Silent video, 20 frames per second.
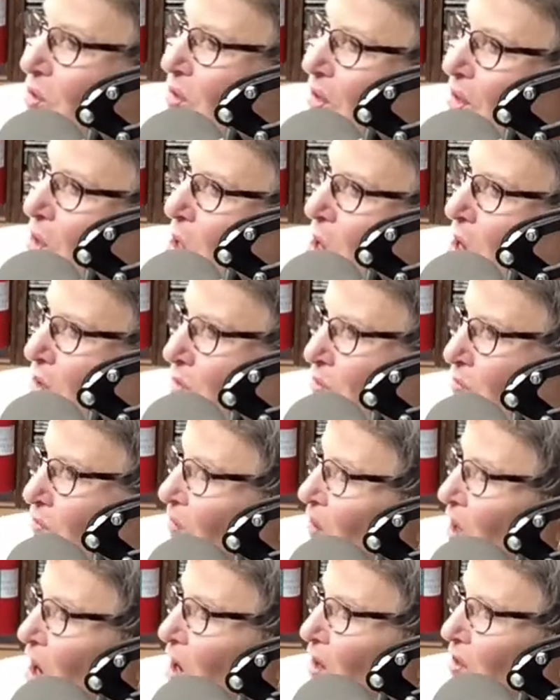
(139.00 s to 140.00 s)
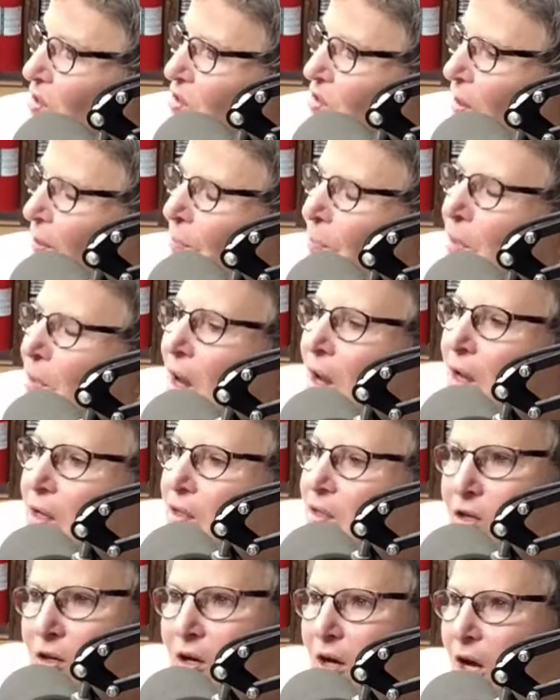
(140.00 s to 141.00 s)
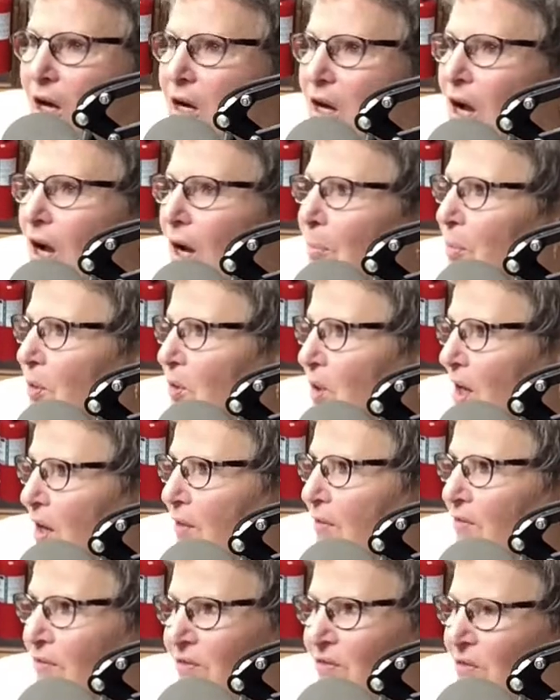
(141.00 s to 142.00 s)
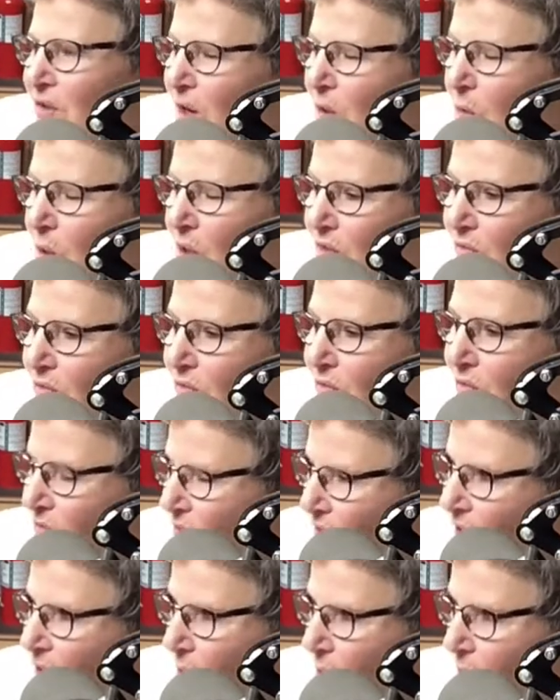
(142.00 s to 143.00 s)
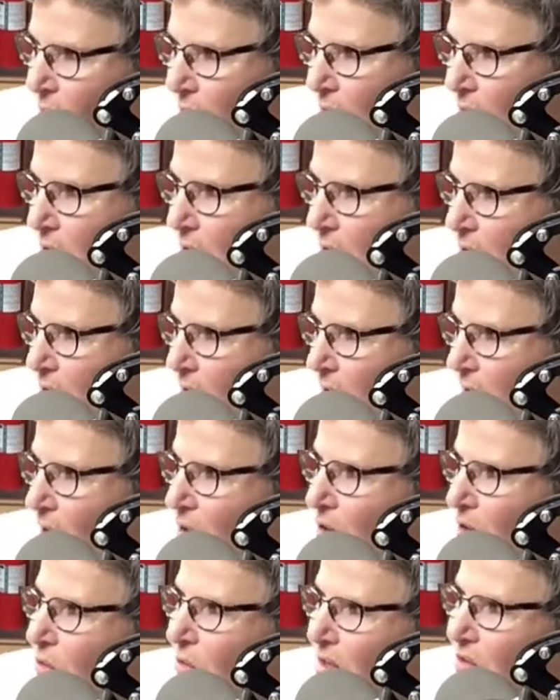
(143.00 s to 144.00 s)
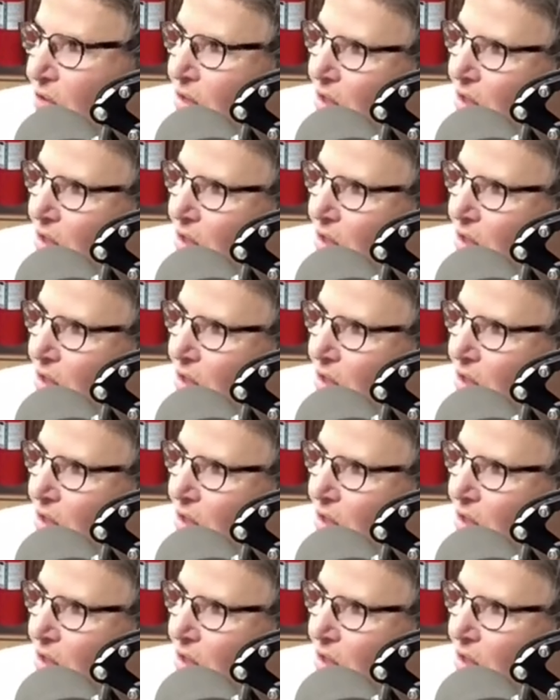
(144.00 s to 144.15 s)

also. So a couple of very, very interesting subjects.